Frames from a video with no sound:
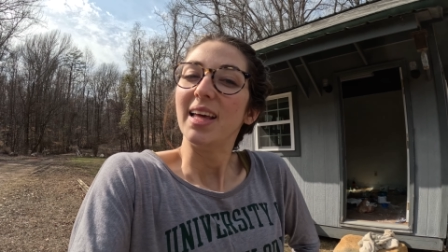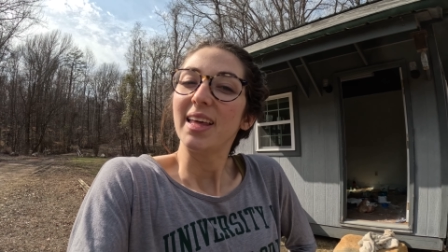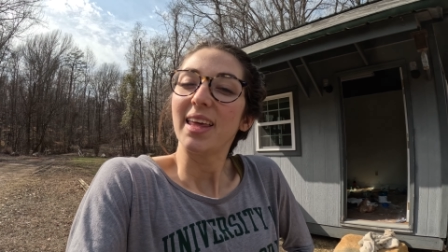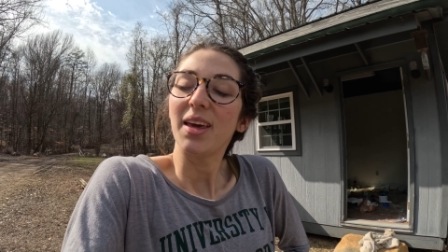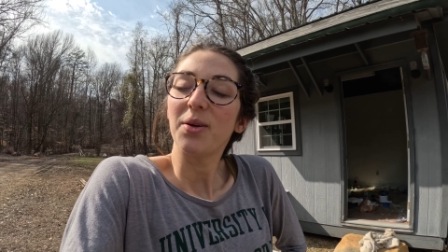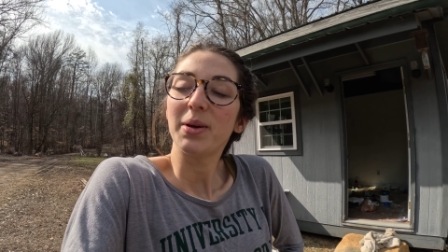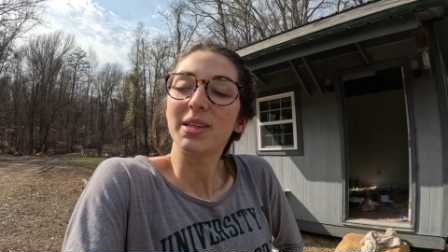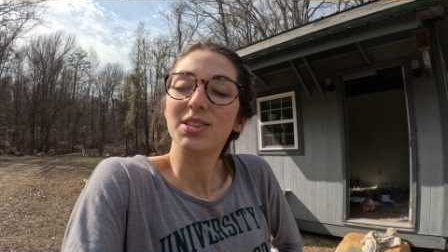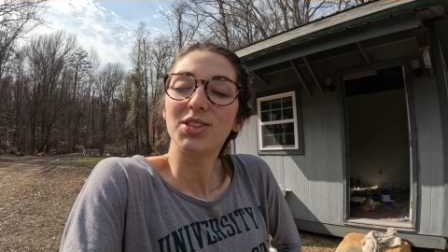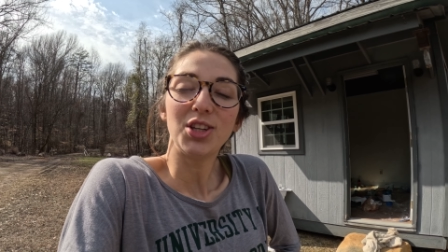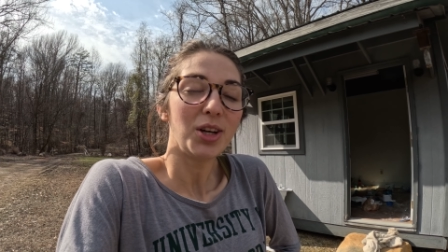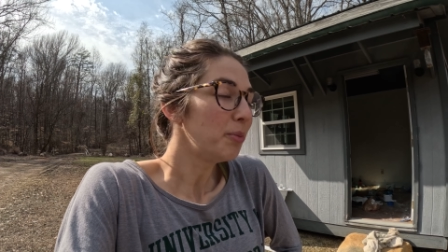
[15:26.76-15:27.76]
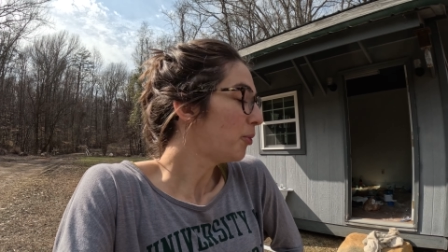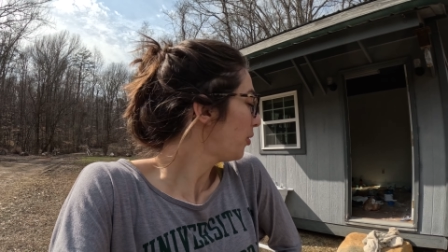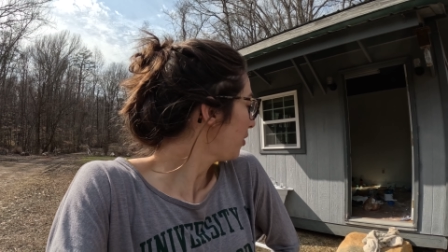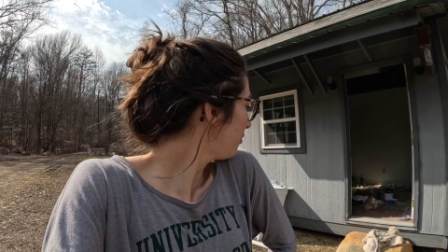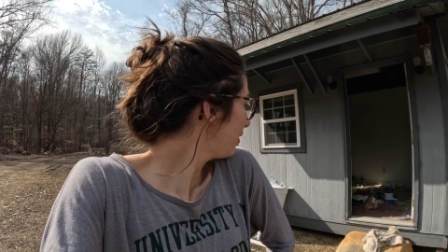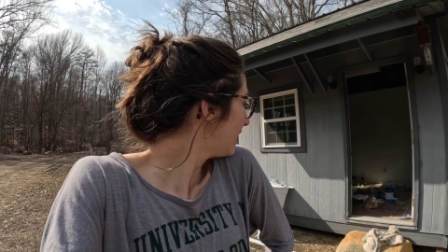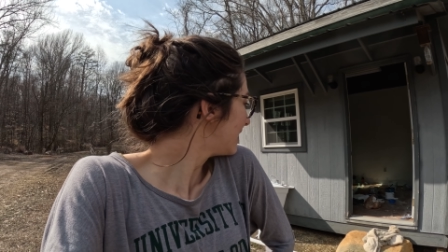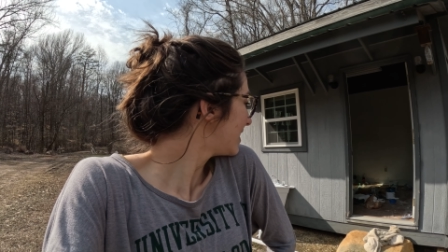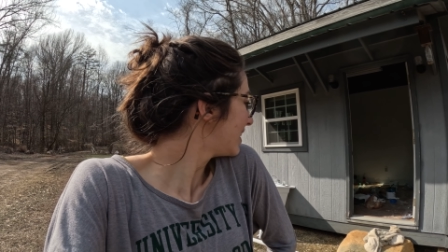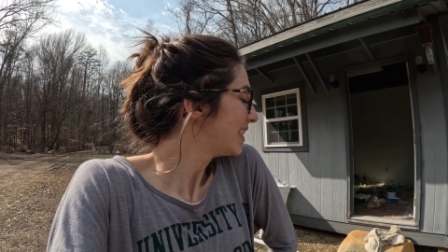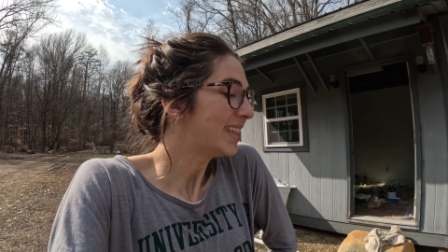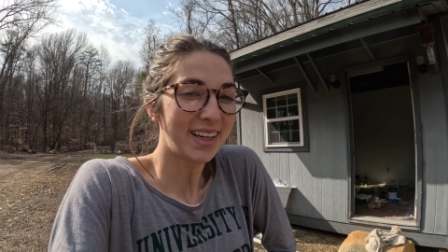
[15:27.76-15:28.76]
can't wait to share more of it
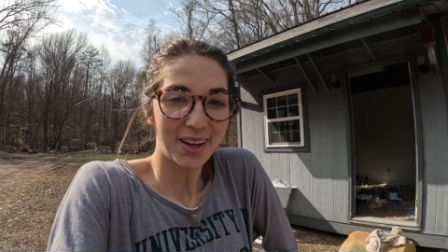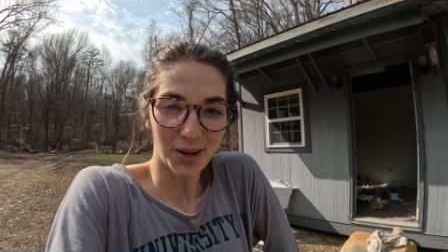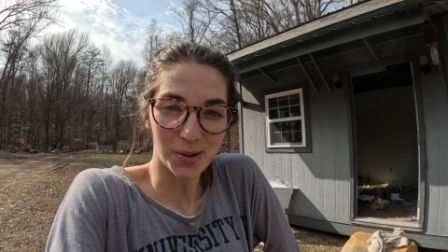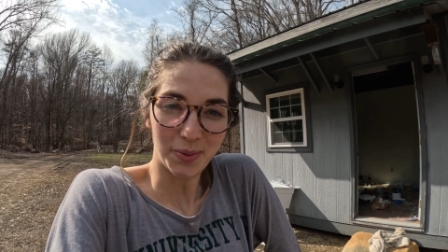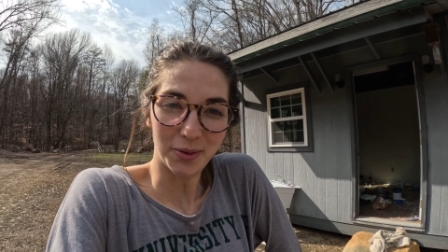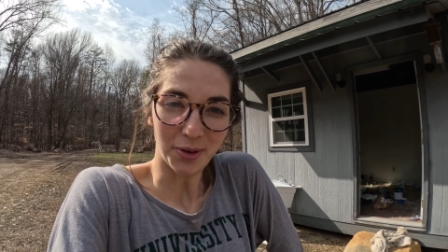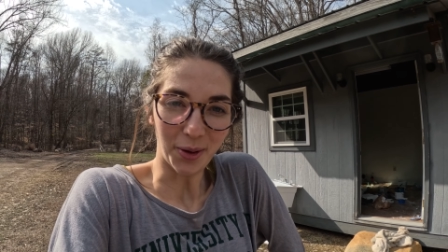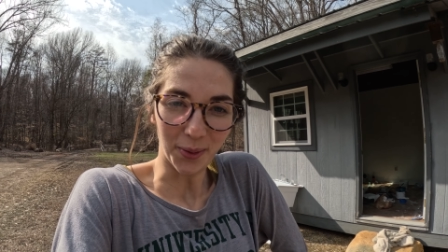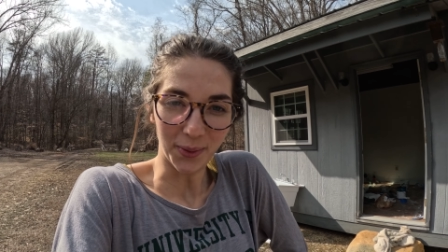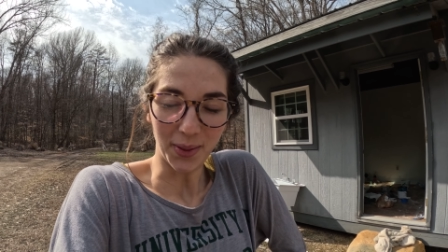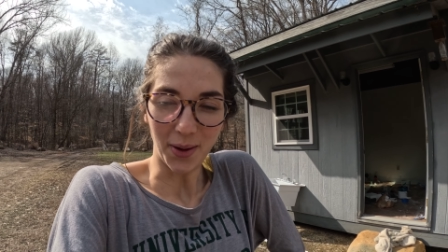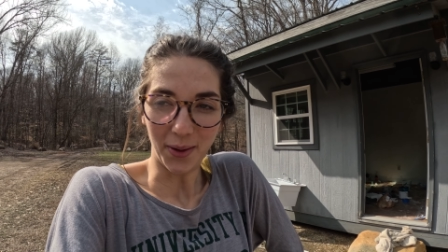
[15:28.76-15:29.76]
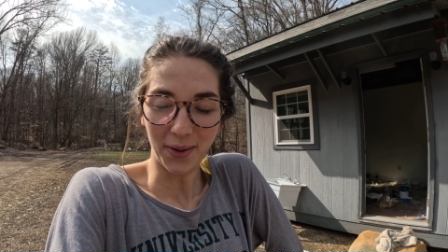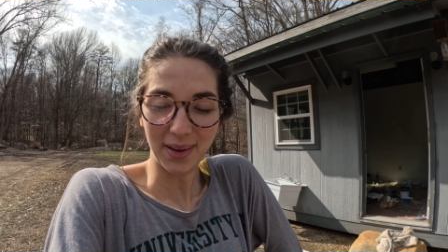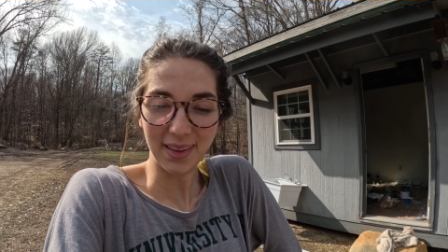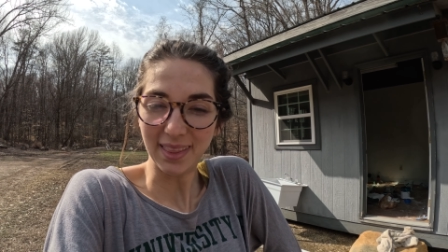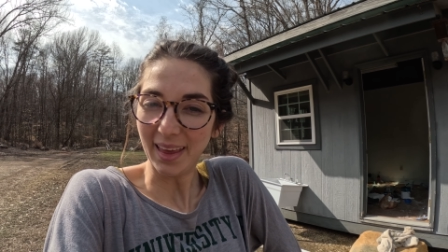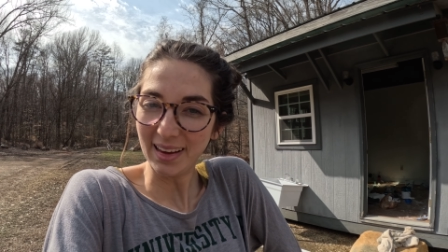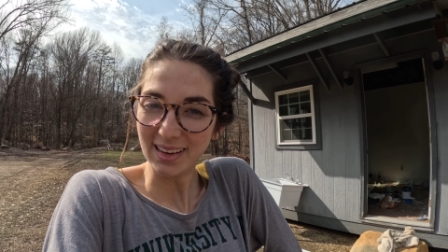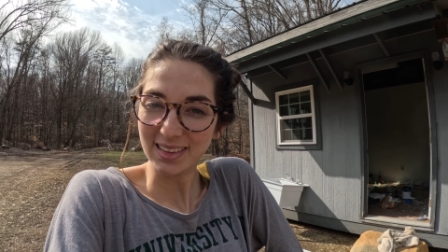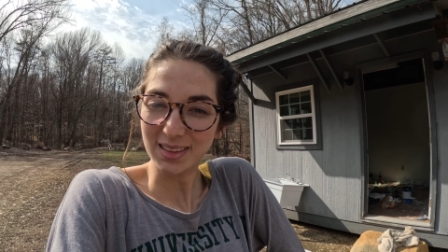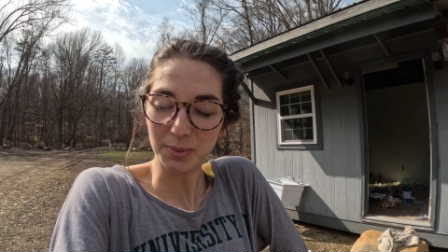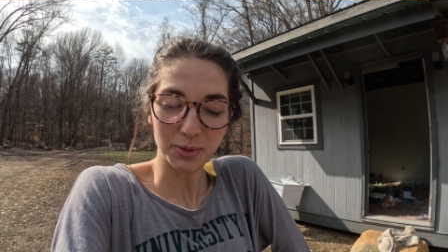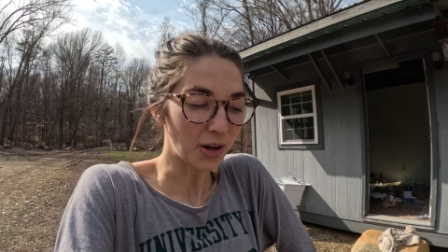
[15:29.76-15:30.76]
Hope you follow along, like,
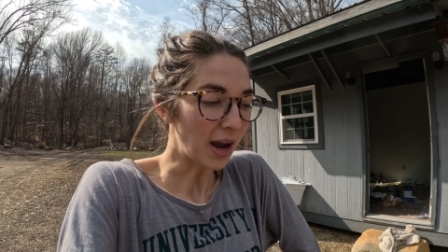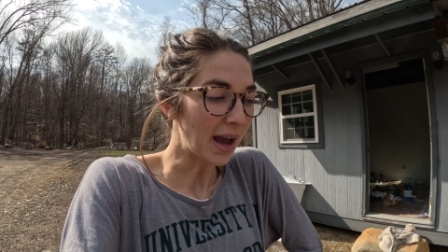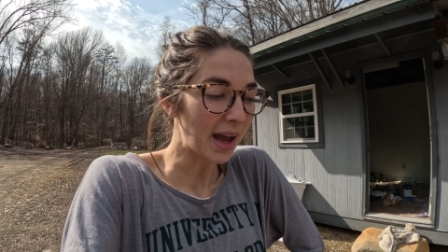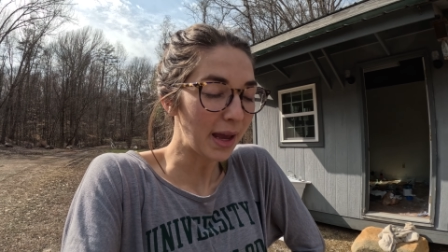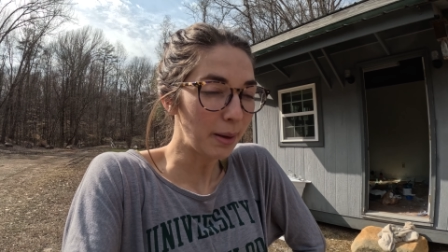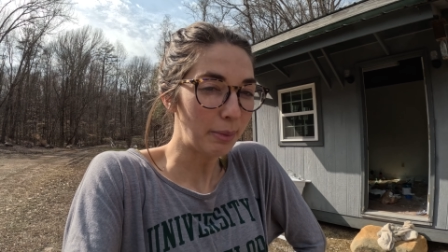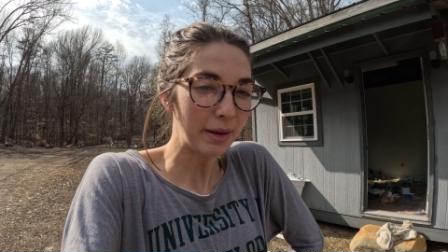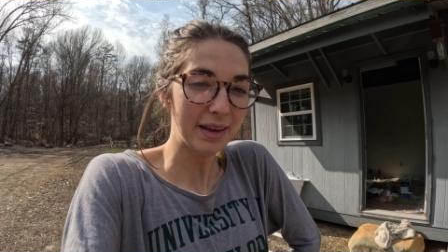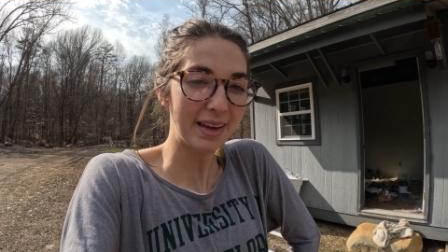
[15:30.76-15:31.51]
subscribe,